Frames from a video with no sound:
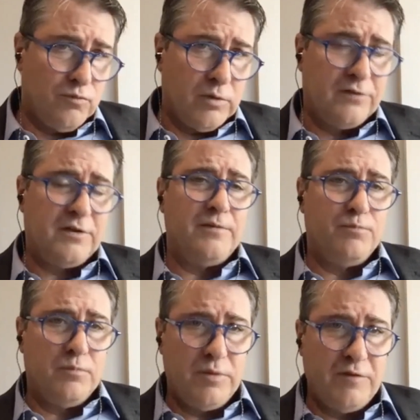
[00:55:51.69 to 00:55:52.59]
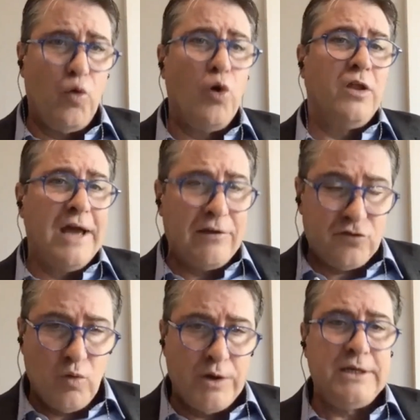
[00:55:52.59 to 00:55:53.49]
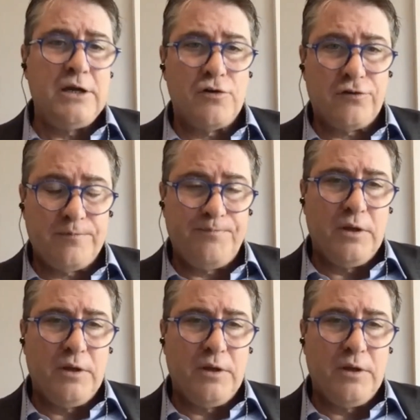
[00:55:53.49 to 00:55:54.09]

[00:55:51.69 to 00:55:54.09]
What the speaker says: let's say, before the last 20 years,